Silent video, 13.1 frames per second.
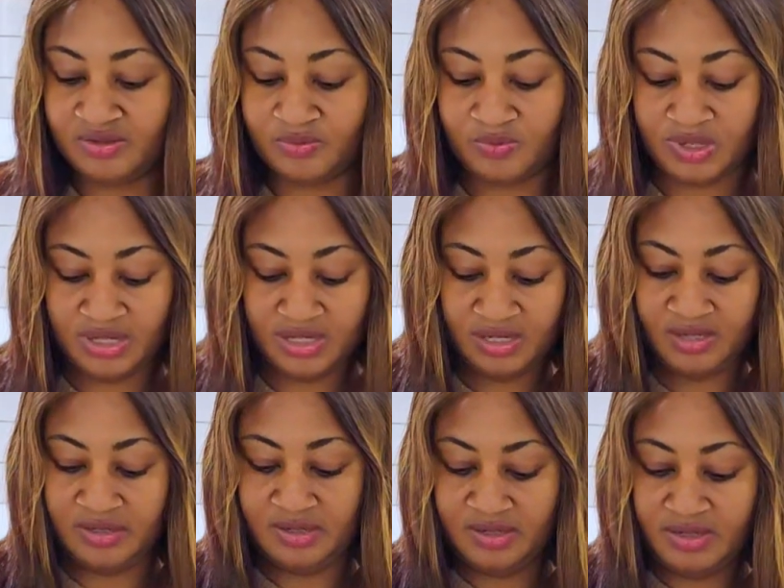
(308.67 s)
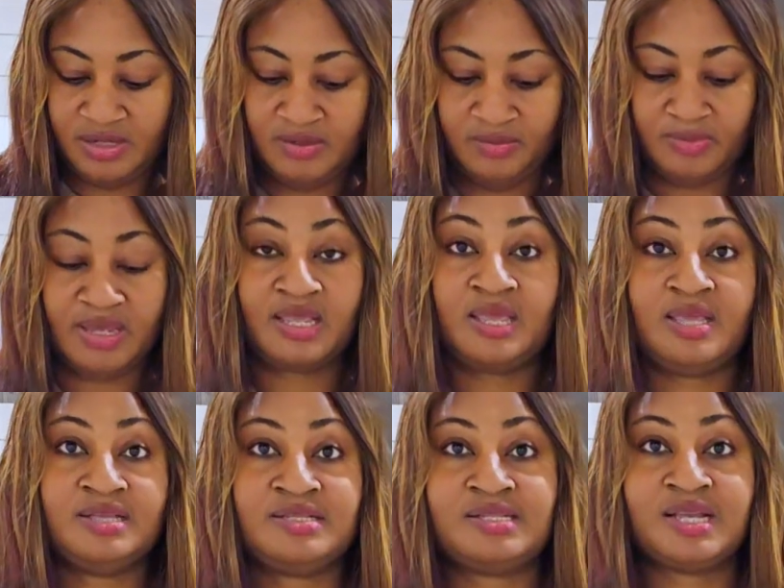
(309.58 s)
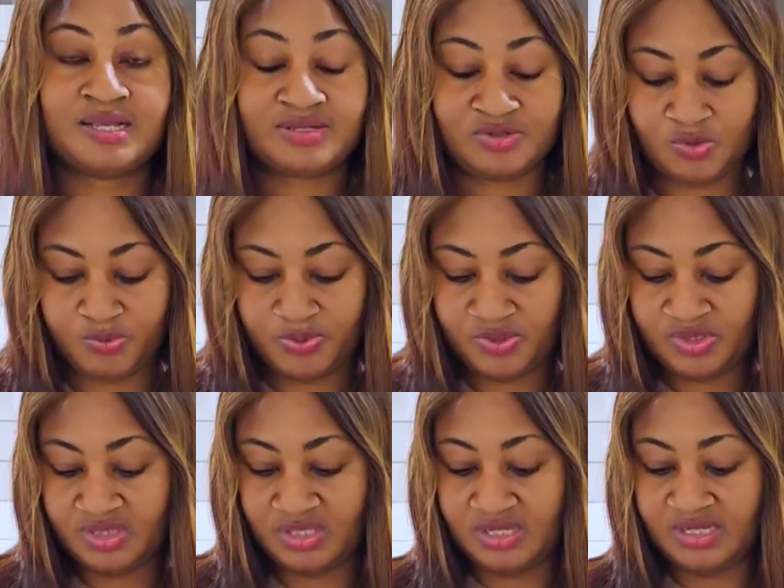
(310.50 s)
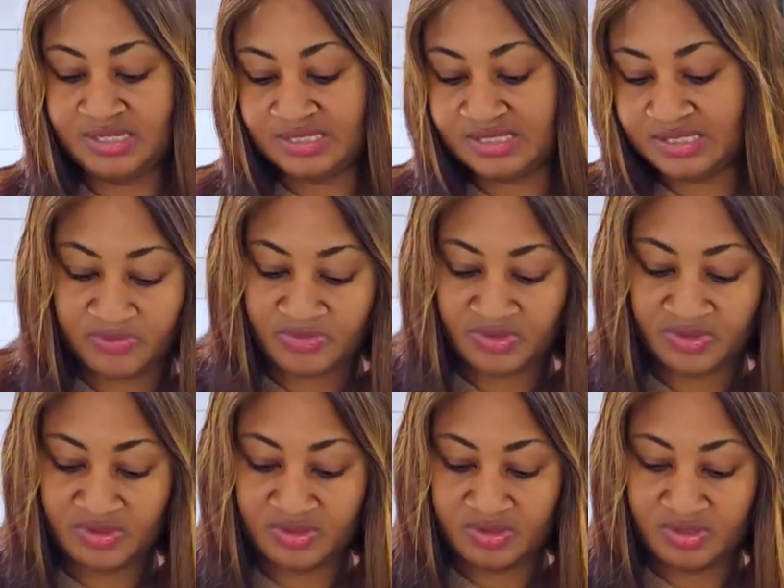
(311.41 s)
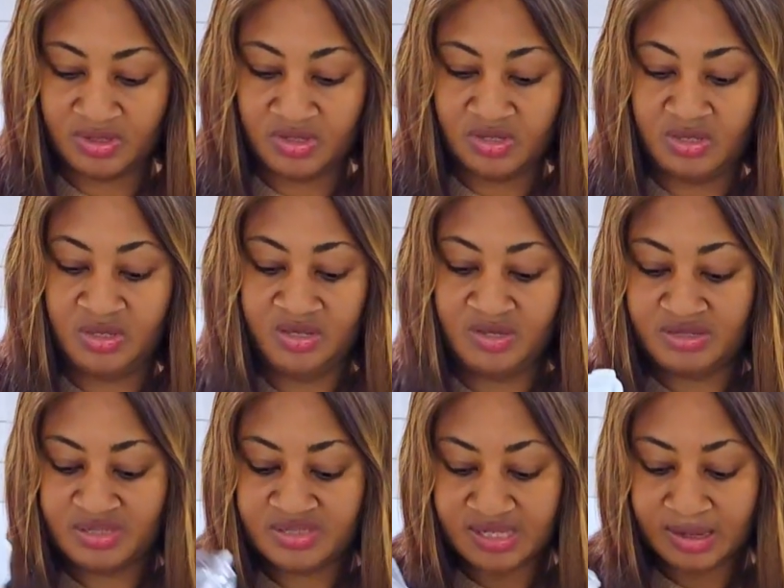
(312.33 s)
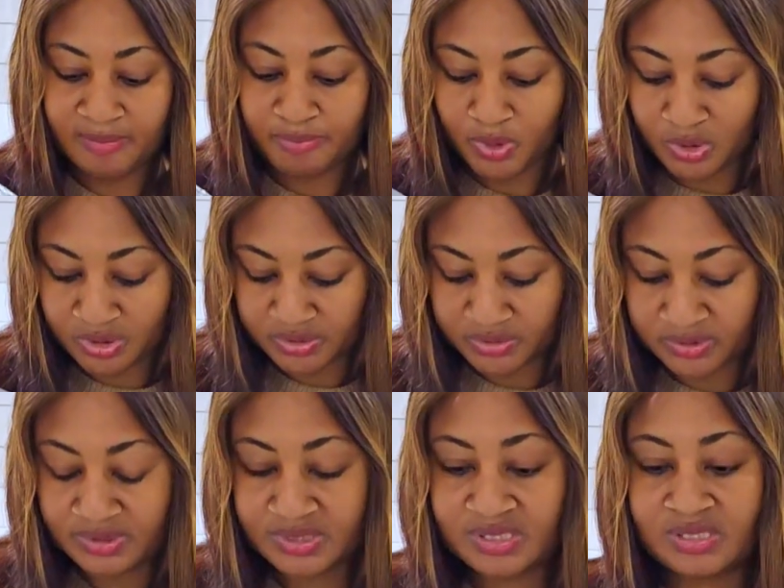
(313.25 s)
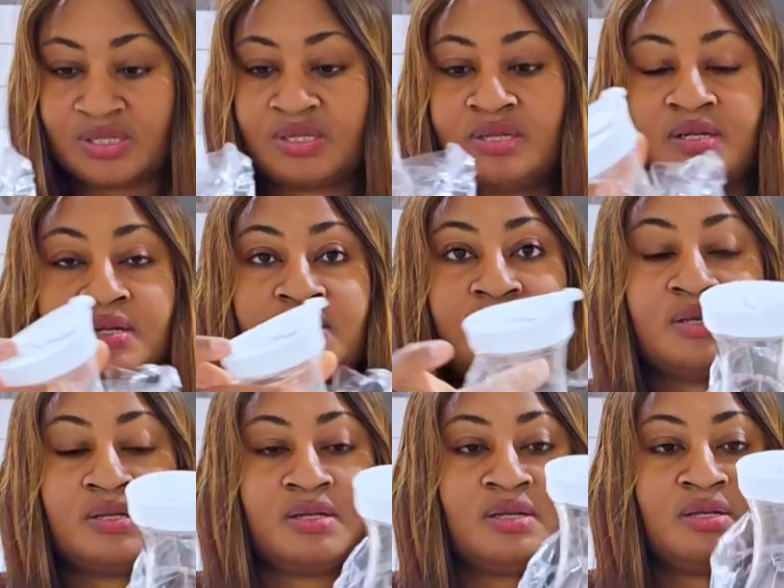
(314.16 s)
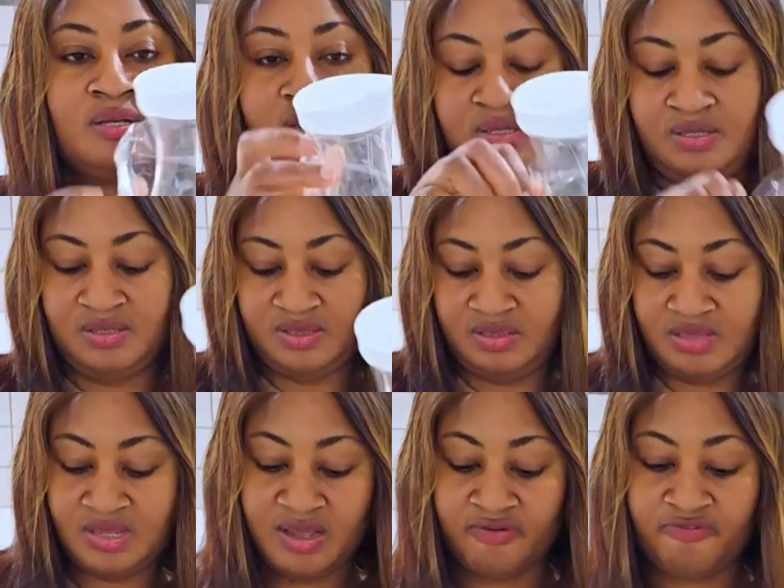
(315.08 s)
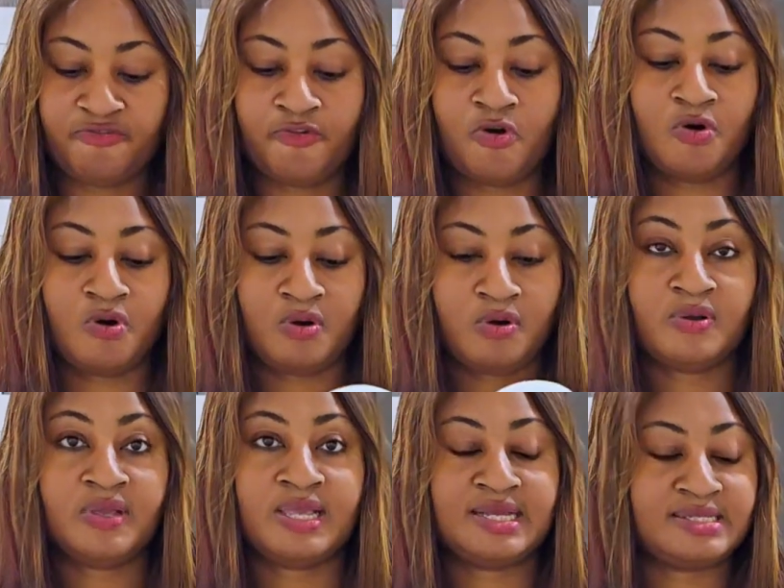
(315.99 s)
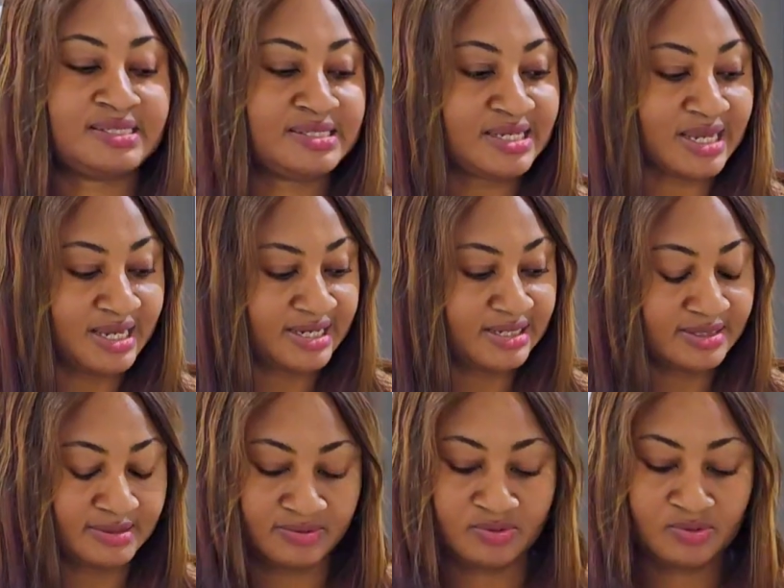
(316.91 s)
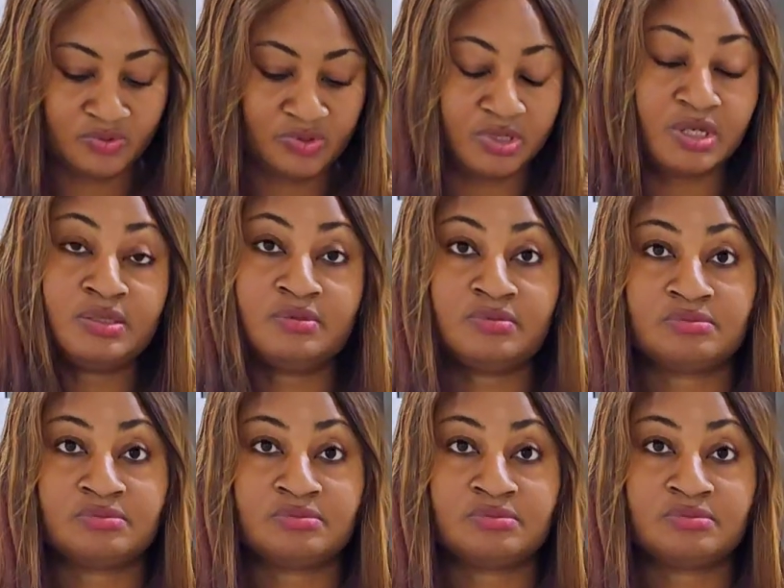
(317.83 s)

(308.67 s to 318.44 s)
one, my kids have opened this. These are bottles. There are 4 inside. Hold on.